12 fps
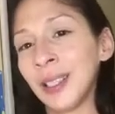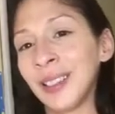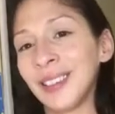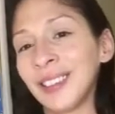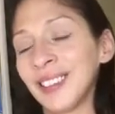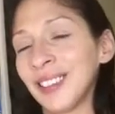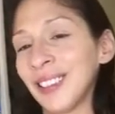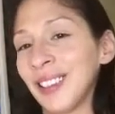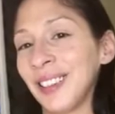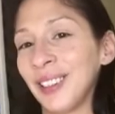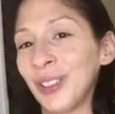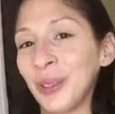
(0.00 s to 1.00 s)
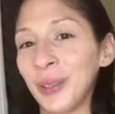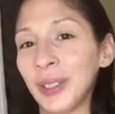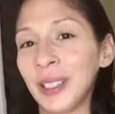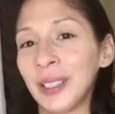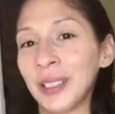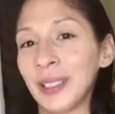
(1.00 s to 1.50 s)
not
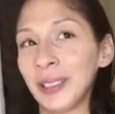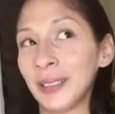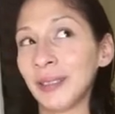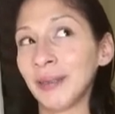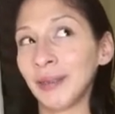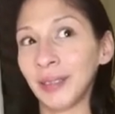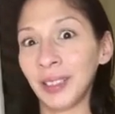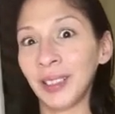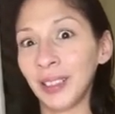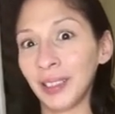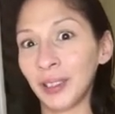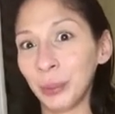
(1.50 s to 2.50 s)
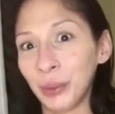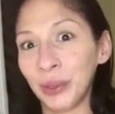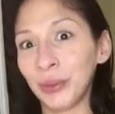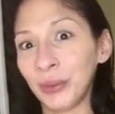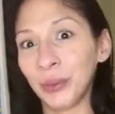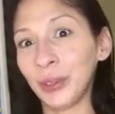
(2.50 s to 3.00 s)
always good or
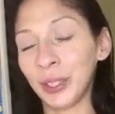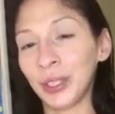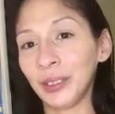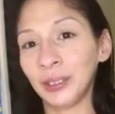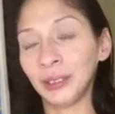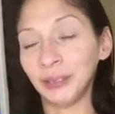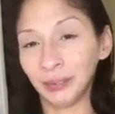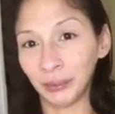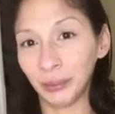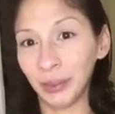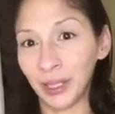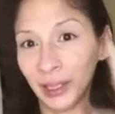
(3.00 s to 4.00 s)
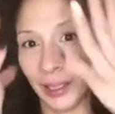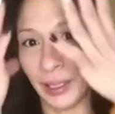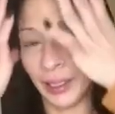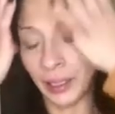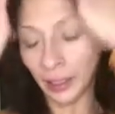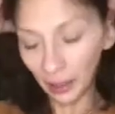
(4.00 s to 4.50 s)
beautiful or worth it.
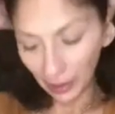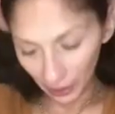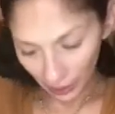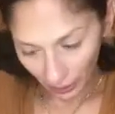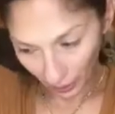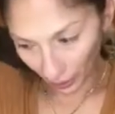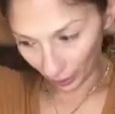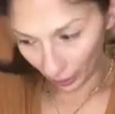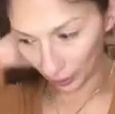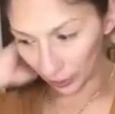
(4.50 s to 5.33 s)
So